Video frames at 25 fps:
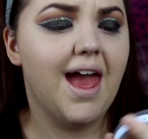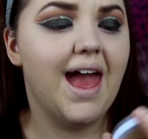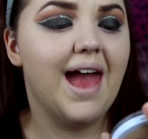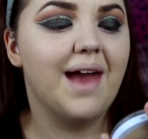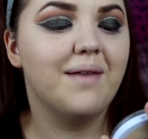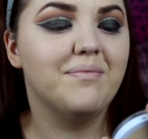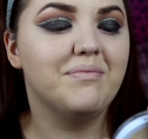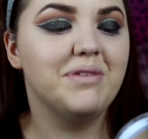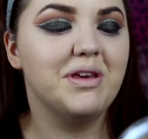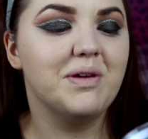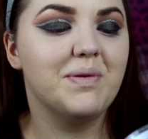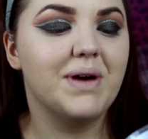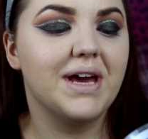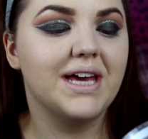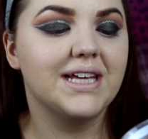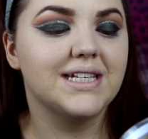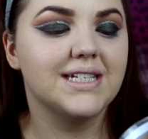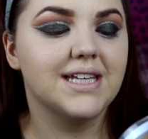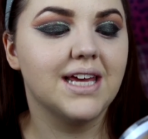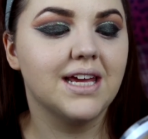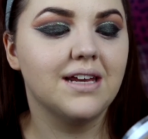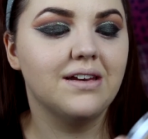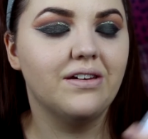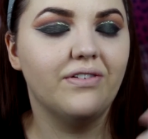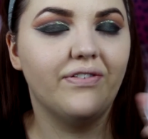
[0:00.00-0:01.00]
MUA
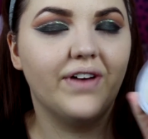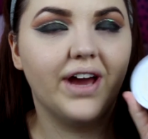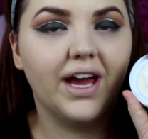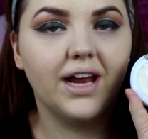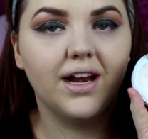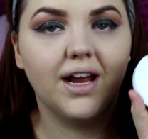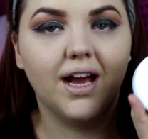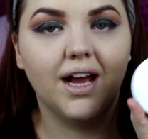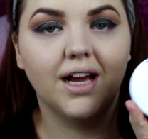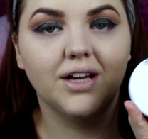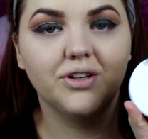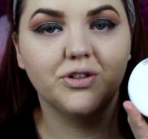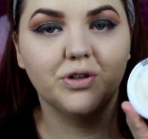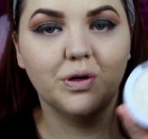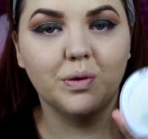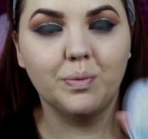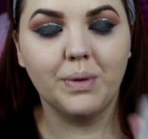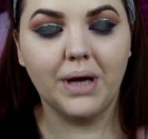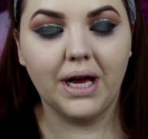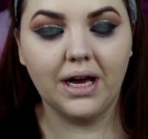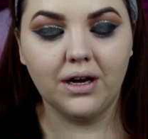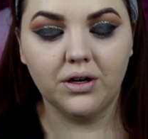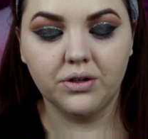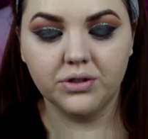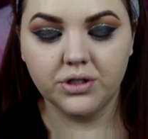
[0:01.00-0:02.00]
Skin Define Hydro
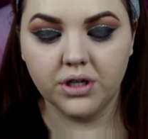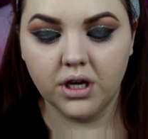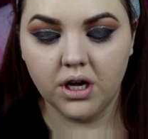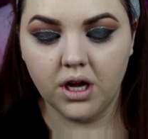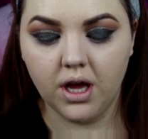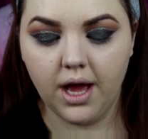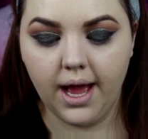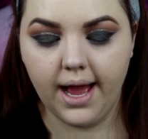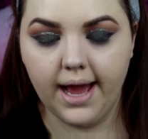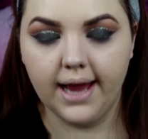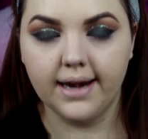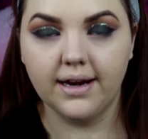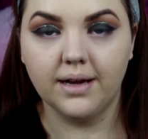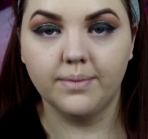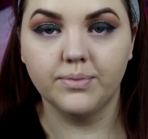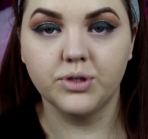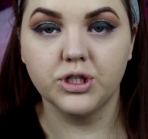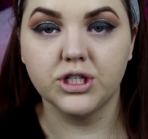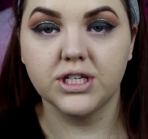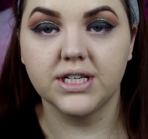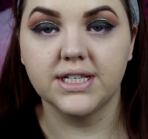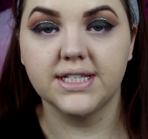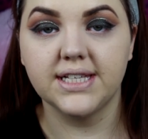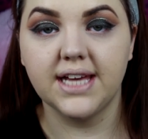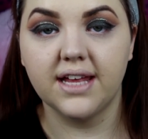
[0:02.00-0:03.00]
Powder, and I'm
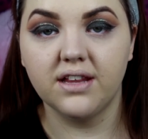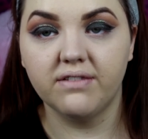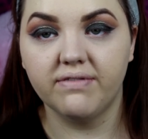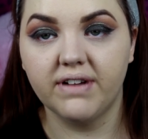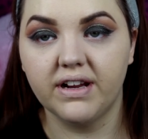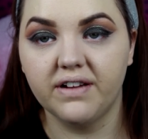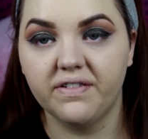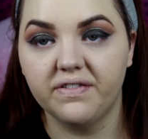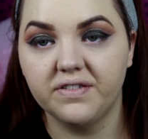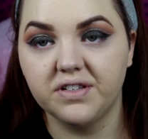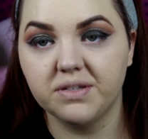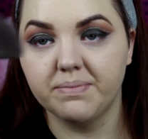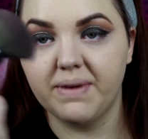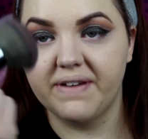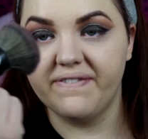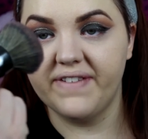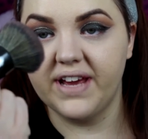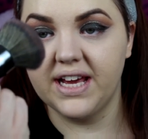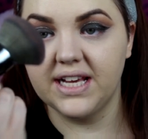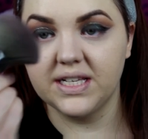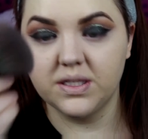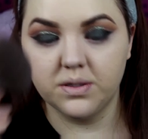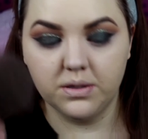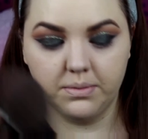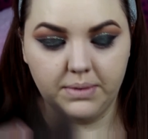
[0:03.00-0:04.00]
just going to set the rest of my
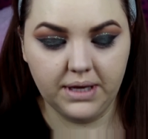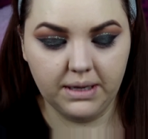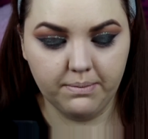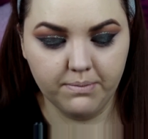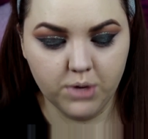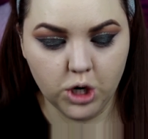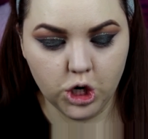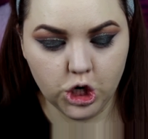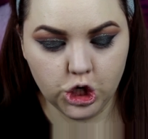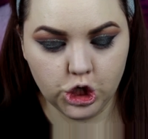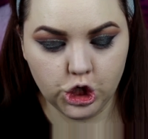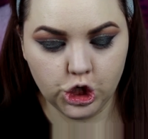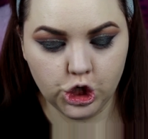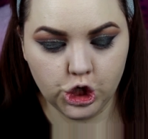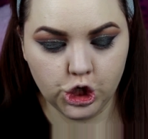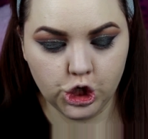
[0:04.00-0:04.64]
face with a big brush.